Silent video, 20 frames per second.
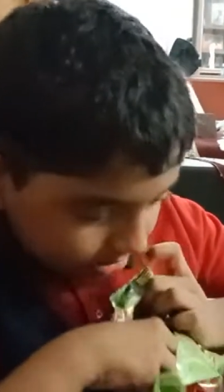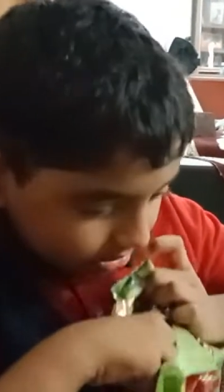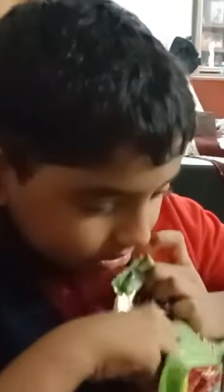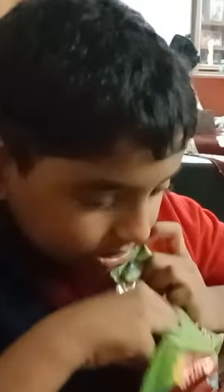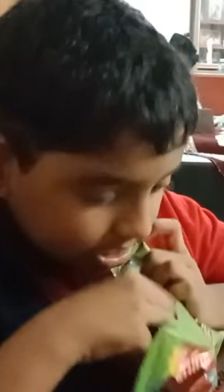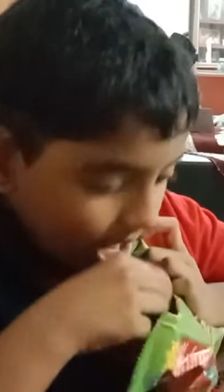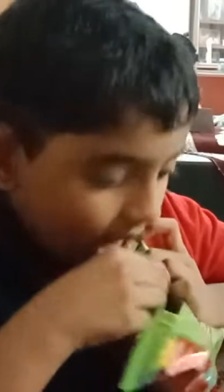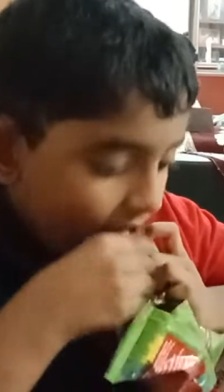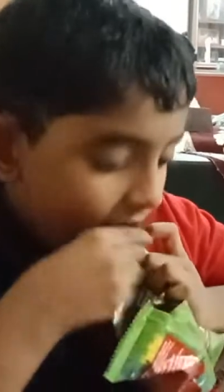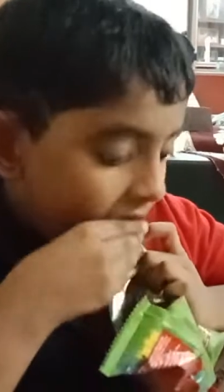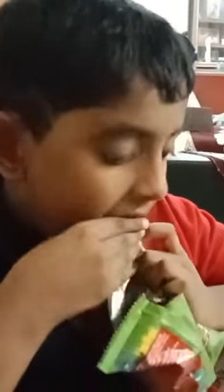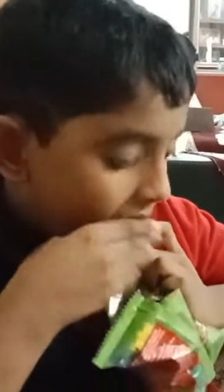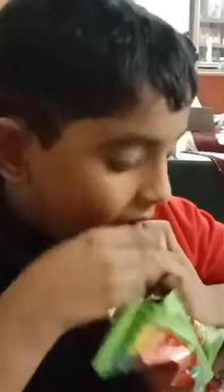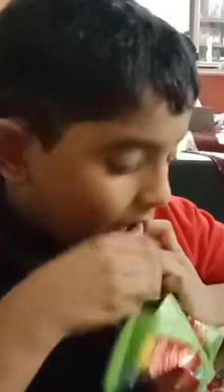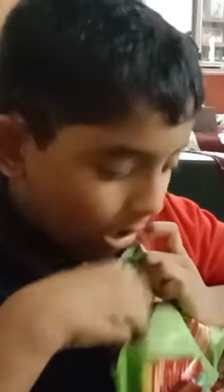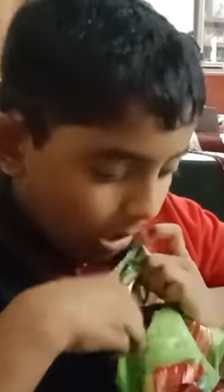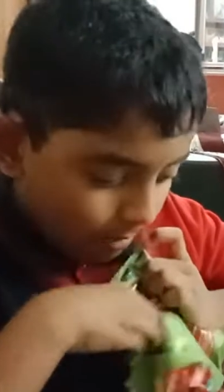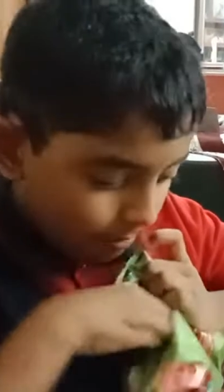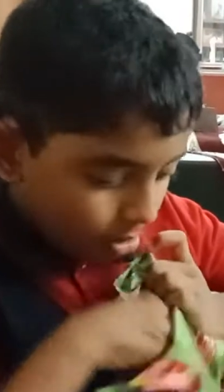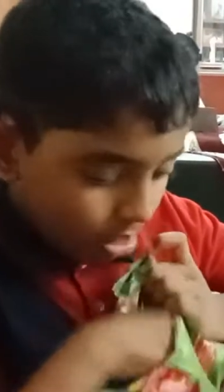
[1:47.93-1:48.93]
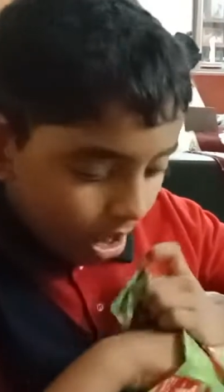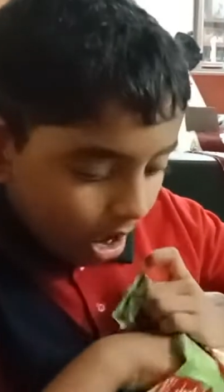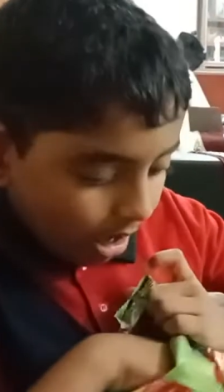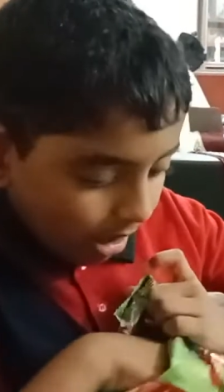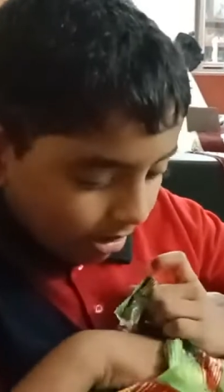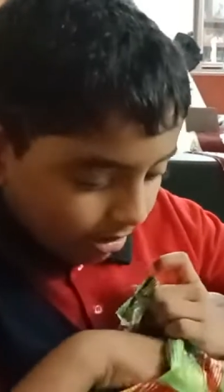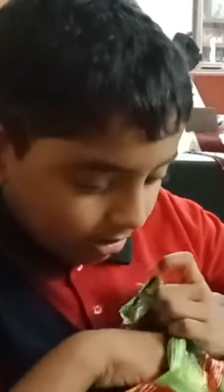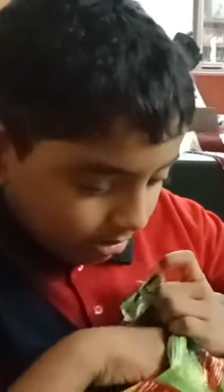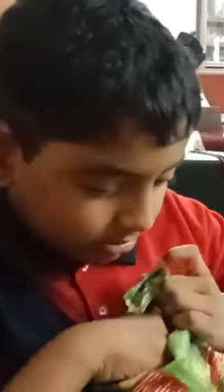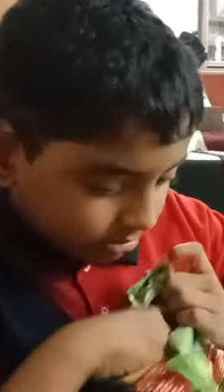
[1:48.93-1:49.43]
So, and my kid seems
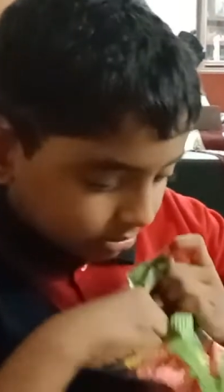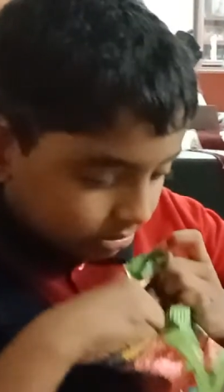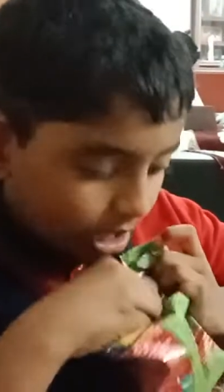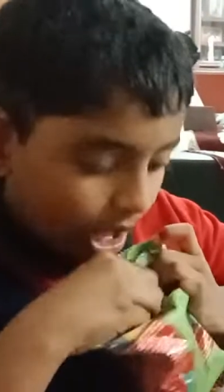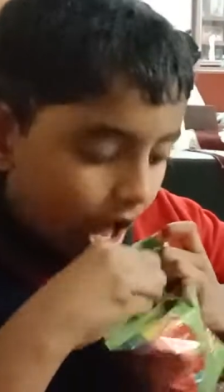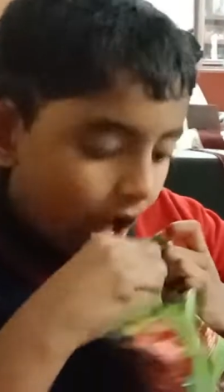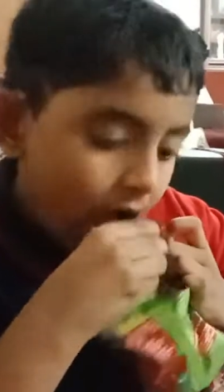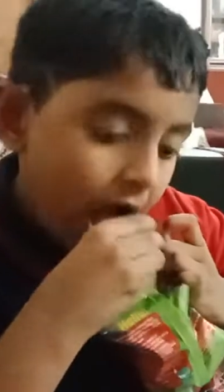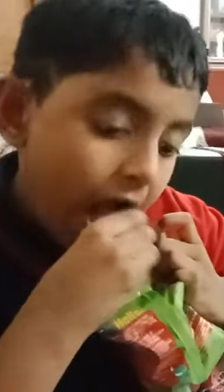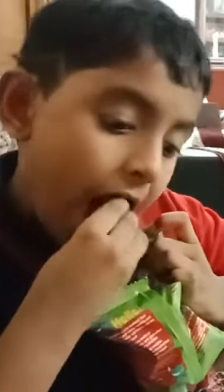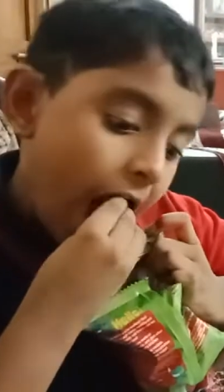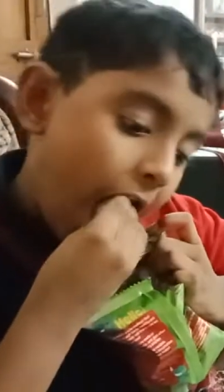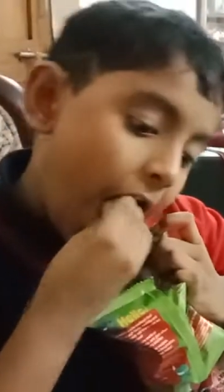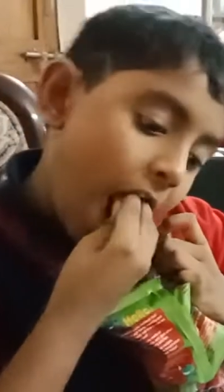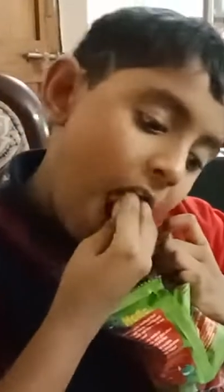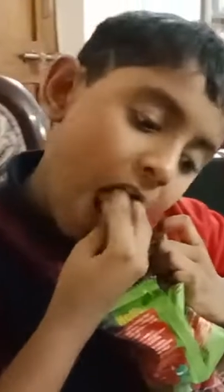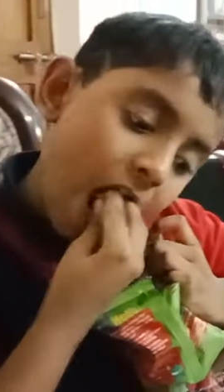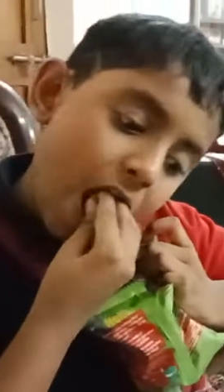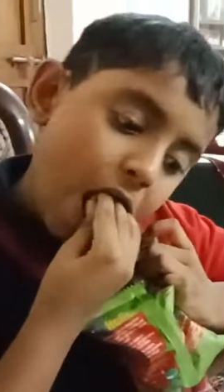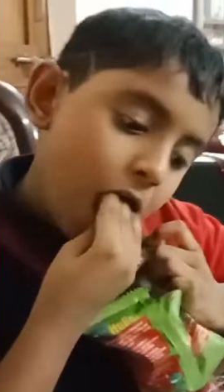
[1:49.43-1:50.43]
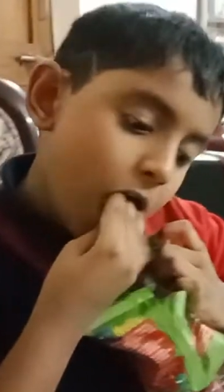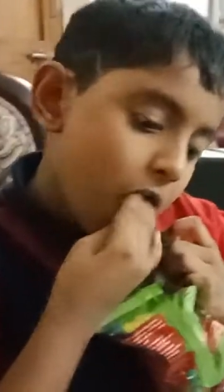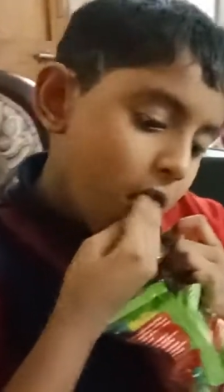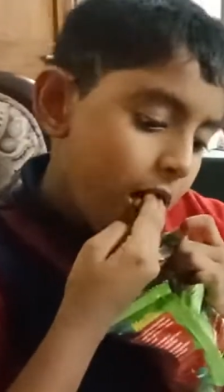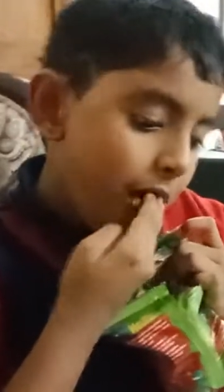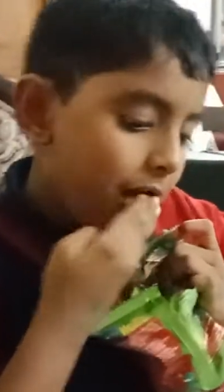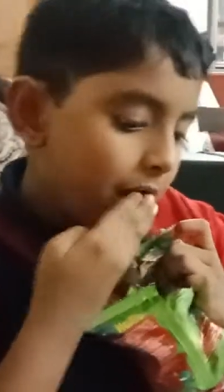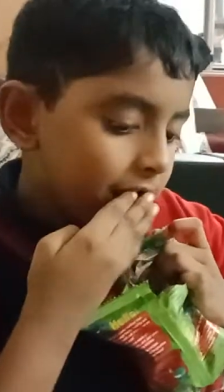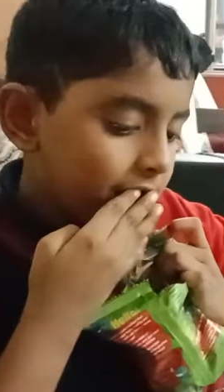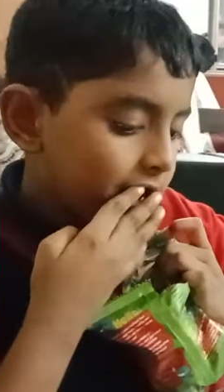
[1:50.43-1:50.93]
to, I feel
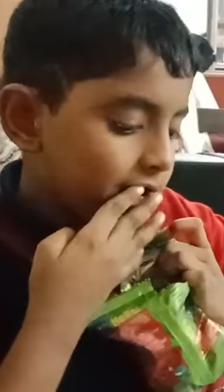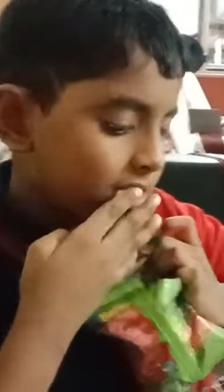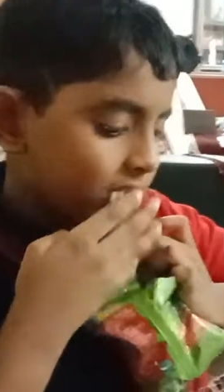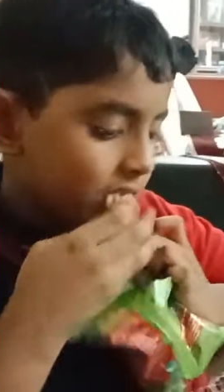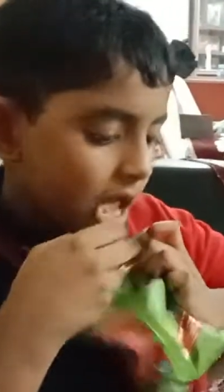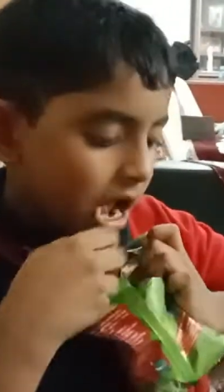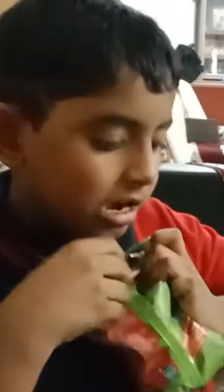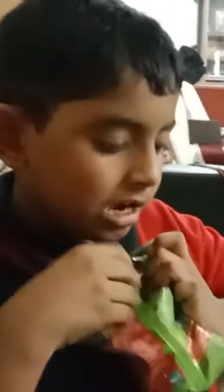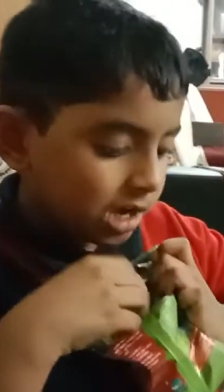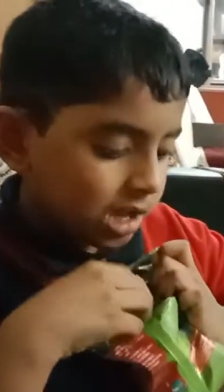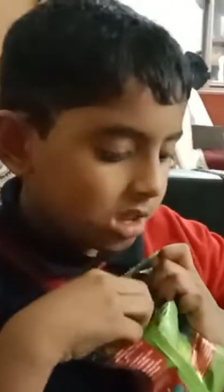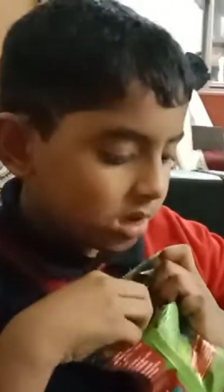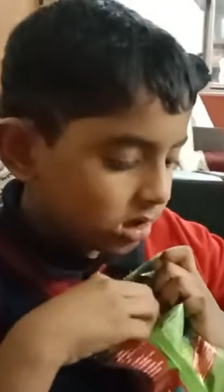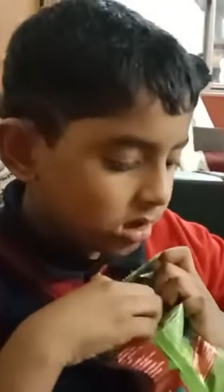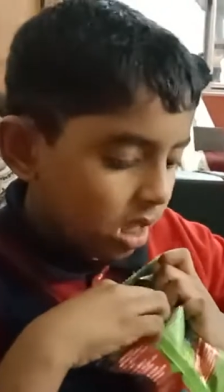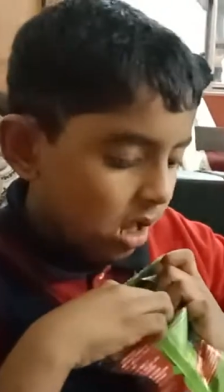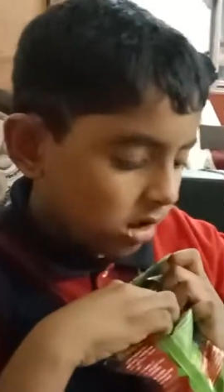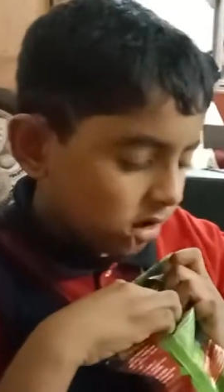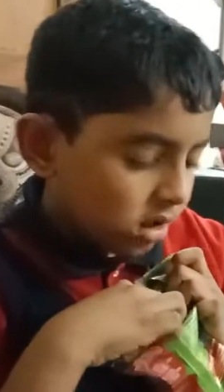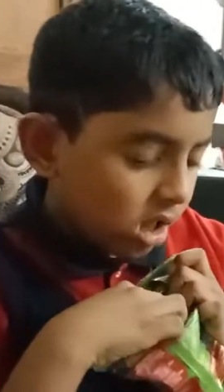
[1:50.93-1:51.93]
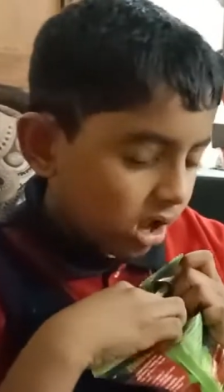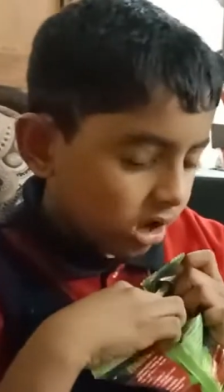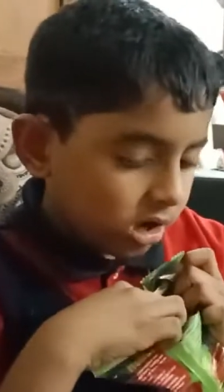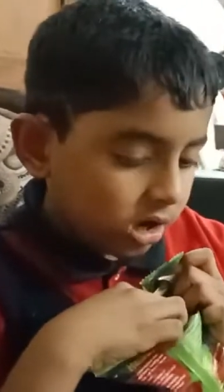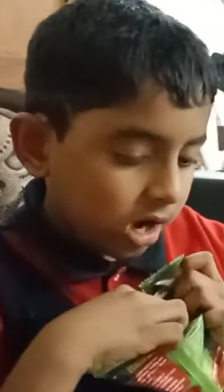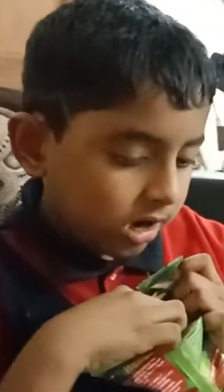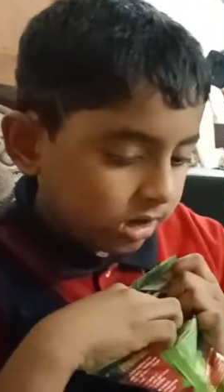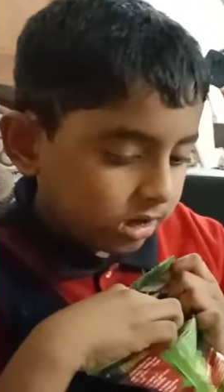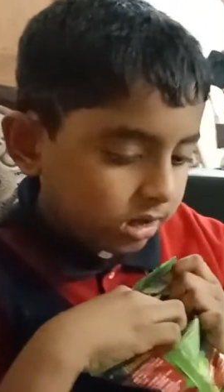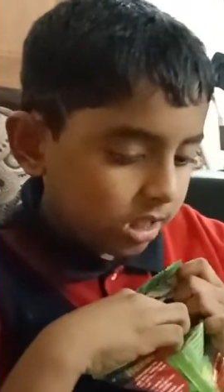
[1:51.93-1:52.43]
really happy seeing this young
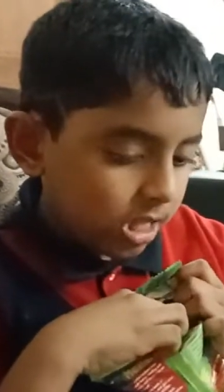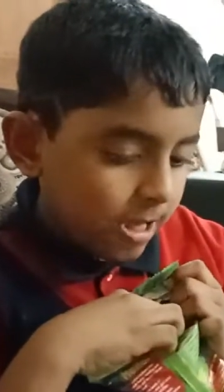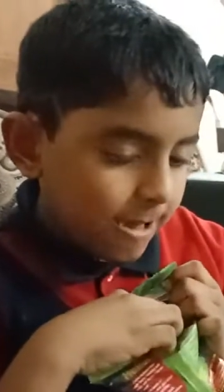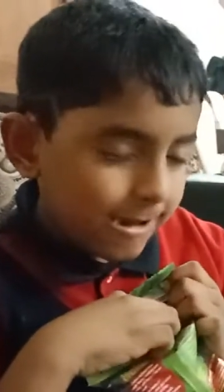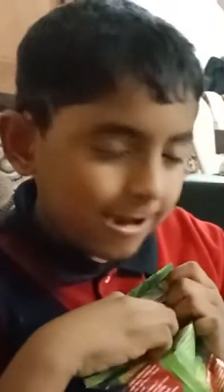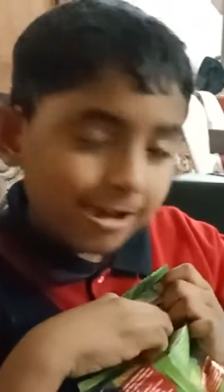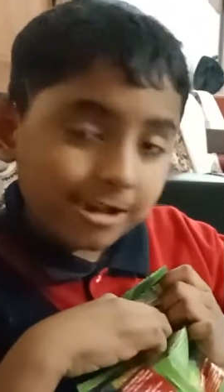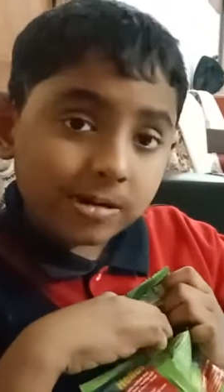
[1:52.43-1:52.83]
man thing.